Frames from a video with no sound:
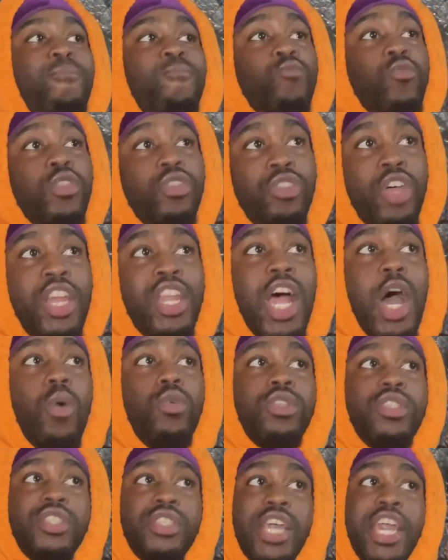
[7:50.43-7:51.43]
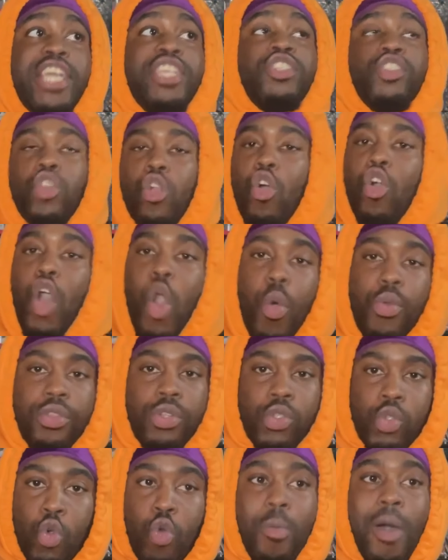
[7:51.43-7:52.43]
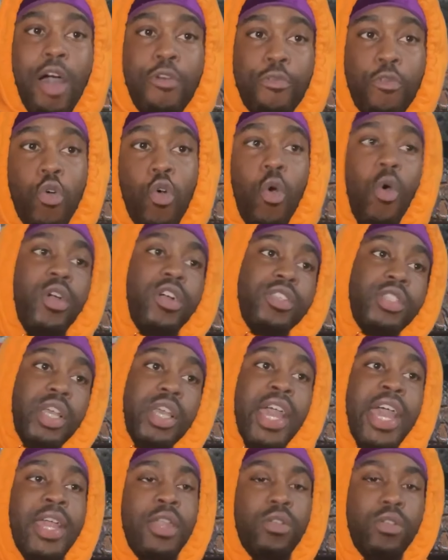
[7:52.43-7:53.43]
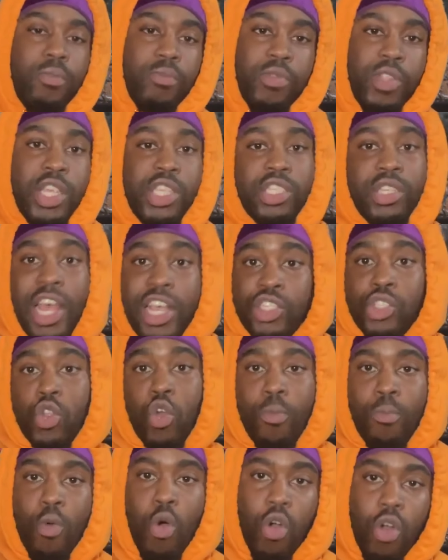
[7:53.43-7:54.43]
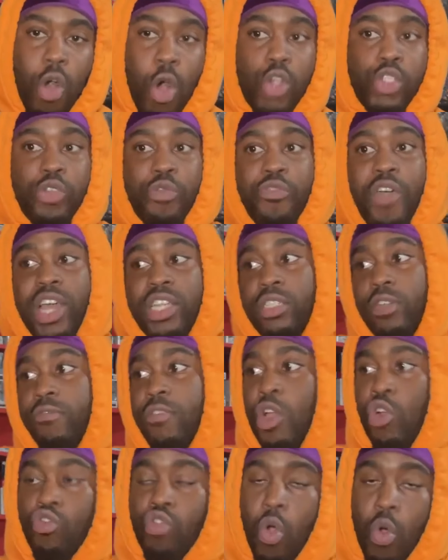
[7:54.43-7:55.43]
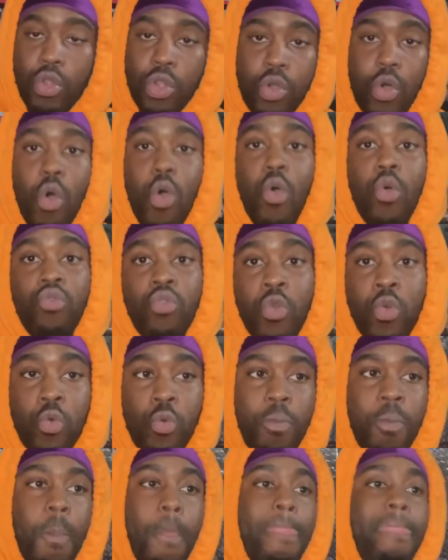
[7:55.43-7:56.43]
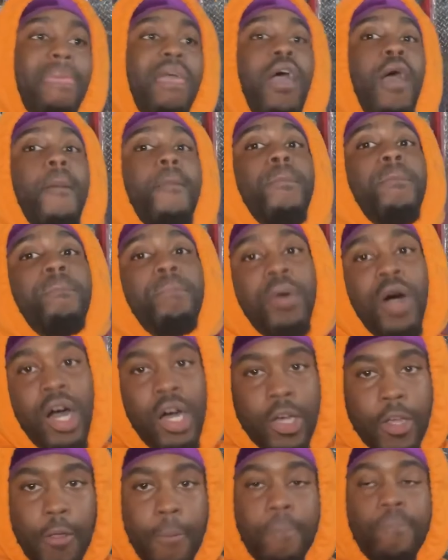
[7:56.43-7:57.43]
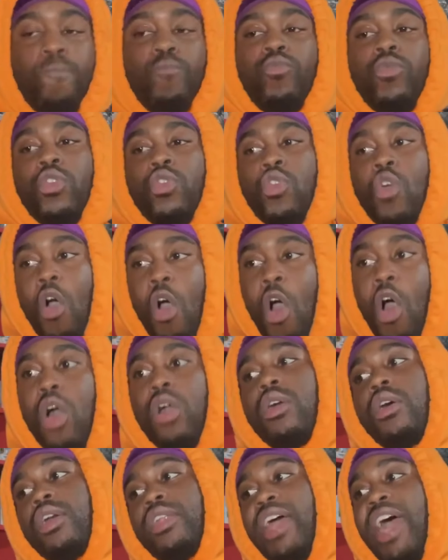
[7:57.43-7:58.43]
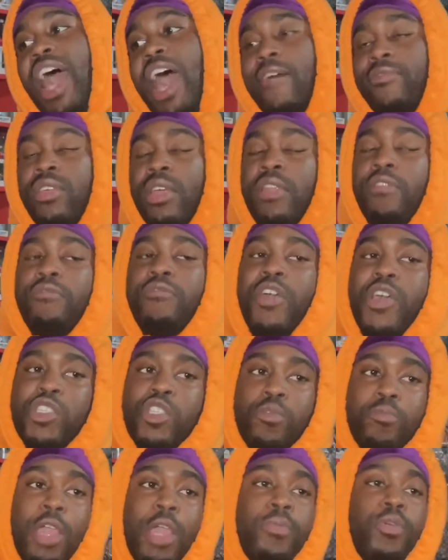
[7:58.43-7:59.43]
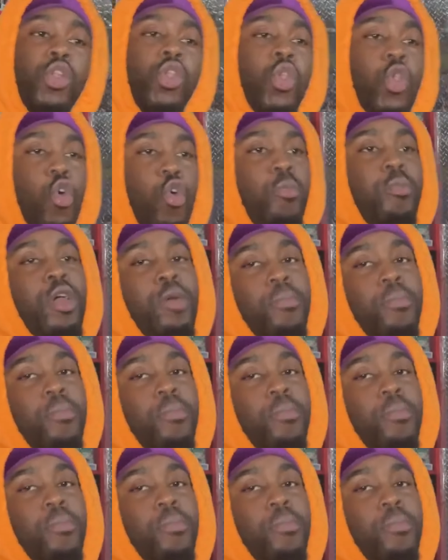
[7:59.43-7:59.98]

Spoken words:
then I would say still go with the 2x4, because again, that's still more cost effective than growing in a whole room. But you are going to have to invest maybe a little bit